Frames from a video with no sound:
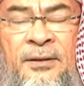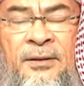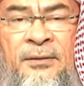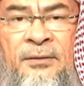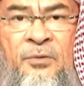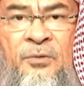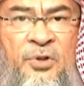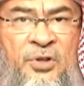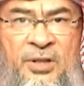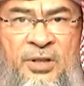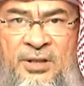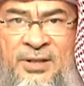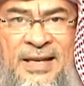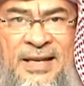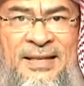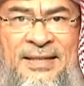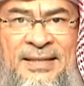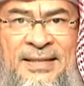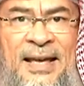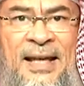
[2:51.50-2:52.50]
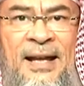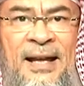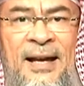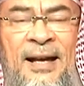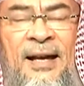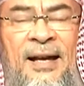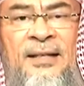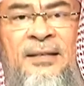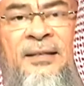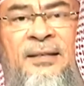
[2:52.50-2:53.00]
which is
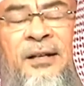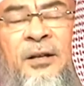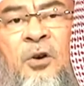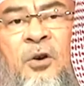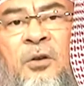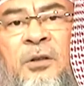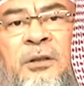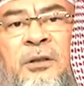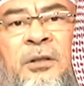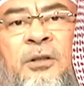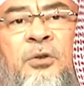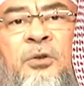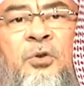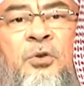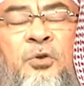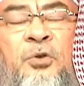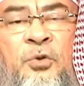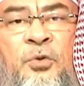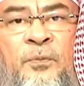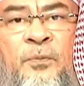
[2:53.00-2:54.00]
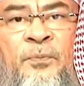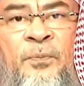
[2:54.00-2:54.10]
Sana, as they call it in Urdu.